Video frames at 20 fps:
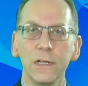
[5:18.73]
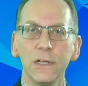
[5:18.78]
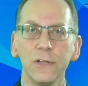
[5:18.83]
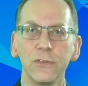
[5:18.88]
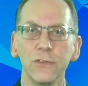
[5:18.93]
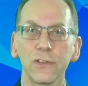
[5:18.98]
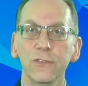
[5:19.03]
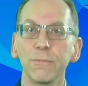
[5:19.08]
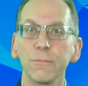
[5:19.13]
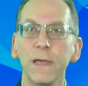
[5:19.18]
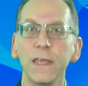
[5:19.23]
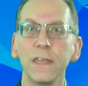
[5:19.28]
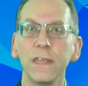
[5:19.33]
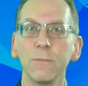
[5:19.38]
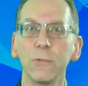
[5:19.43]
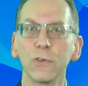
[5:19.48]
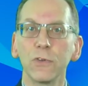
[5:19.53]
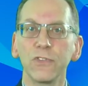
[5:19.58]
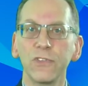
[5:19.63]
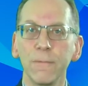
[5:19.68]
to explain it
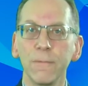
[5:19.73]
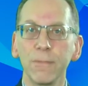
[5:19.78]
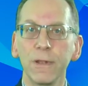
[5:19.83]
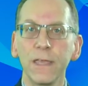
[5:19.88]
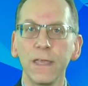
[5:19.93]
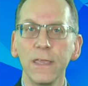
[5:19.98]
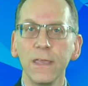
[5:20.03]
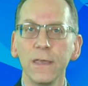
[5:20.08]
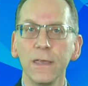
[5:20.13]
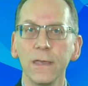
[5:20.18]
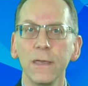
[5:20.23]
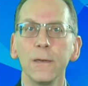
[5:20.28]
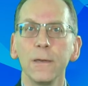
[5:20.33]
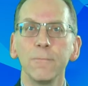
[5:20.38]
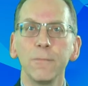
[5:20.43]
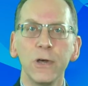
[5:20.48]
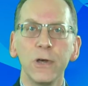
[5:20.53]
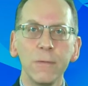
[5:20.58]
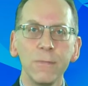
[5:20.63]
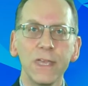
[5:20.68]
more simply,
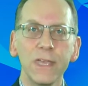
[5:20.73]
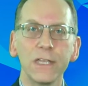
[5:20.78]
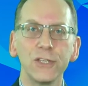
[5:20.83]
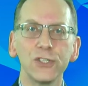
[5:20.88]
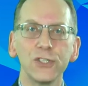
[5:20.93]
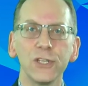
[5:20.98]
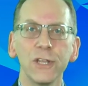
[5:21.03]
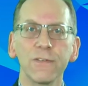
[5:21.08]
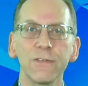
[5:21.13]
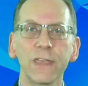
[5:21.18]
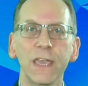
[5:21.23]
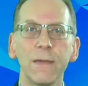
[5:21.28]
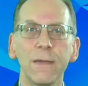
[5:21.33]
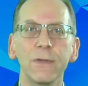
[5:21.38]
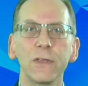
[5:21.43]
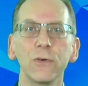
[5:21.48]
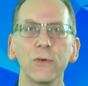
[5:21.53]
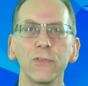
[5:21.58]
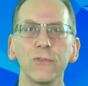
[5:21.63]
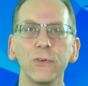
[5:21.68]
permeation of a
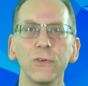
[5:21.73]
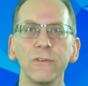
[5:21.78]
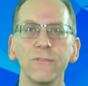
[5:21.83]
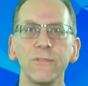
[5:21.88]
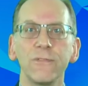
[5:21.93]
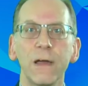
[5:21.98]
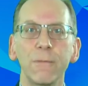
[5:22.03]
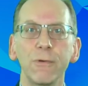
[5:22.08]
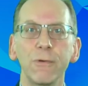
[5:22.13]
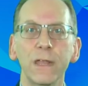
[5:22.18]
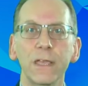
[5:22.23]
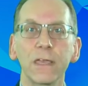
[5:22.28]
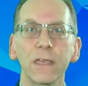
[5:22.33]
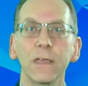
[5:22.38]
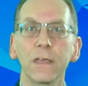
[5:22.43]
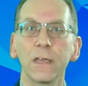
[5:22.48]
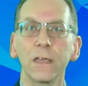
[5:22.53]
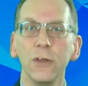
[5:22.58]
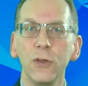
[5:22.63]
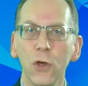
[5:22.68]
chemical through a fabric
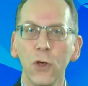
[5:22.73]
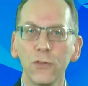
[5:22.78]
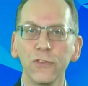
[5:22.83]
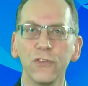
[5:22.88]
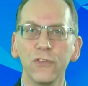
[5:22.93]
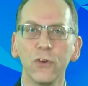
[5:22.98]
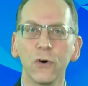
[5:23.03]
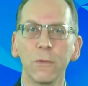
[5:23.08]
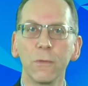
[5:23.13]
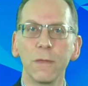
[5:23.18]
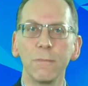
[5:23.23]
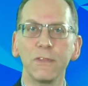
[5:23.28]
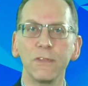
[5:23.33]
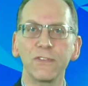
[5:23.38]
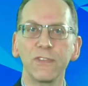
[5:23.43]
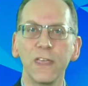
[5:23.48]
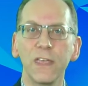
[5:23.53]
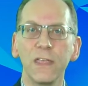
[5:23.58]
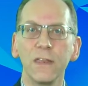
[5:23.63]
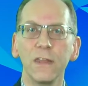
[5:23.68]
cannot normally be
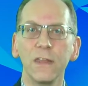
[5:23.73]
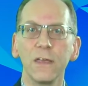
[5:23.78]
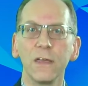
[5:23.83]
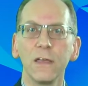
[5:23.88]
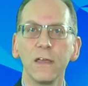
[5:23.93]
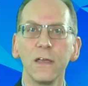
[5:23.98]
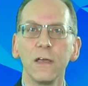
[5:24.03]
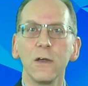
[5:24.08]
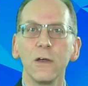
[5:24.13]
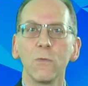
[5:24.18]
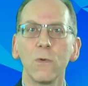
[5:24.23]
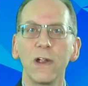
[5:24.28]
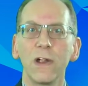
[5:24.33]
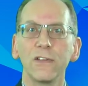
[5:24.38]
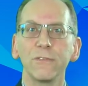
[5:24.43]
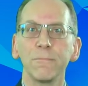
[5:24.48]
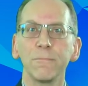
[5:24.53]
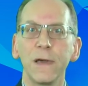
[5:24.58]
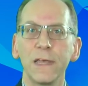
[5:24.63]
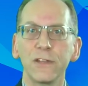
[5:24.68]
seen,
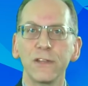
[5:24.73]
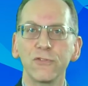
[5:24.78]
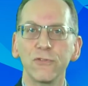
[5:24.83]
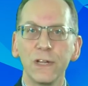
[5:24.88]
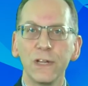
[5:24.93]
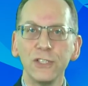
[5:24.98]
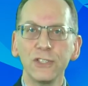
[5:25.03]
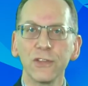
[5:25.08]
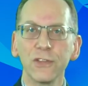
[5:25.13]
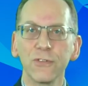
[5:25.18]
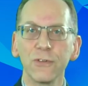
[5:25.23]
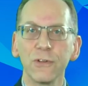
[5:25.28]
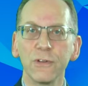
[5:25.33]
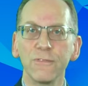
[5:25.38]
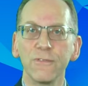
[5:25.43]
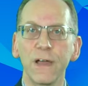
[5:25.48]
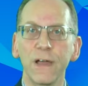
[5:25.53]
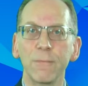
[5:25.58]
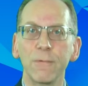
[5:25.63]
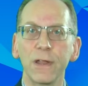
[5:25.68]
whereas penetration through a
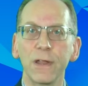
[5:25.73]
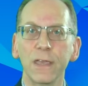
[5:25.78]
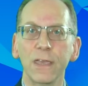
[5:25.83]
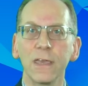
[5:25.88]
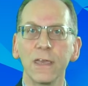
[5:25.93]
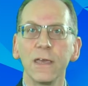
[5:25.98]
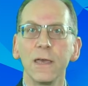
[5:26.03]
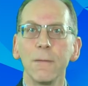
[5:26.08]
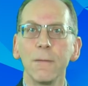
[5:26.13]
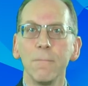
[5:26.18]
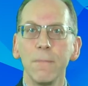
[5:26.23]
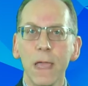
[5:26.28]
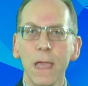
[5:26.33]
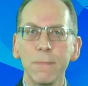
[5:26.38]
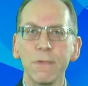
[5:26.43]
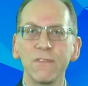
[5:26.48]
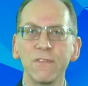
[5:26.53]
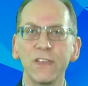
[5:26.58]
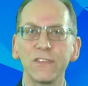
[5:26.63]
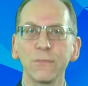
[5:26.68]
fabric may
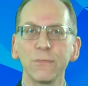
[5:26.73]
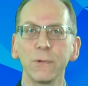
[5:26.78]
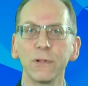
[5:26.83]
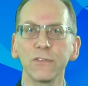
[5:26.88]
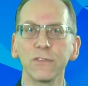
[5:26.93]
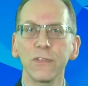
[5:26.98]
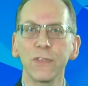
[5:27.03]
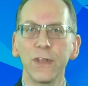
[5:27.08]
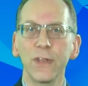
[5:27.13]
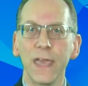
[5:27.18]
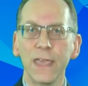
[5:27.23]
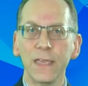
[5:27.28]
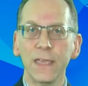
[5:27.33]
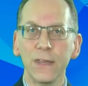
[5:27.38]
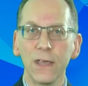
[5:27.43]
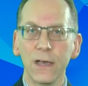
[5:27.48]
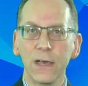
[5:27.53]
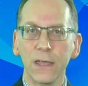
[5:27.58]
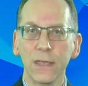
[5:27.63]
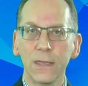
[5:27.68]
be visible to the
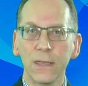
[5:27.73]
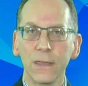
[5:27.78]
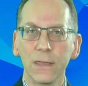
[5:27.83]
naked eye.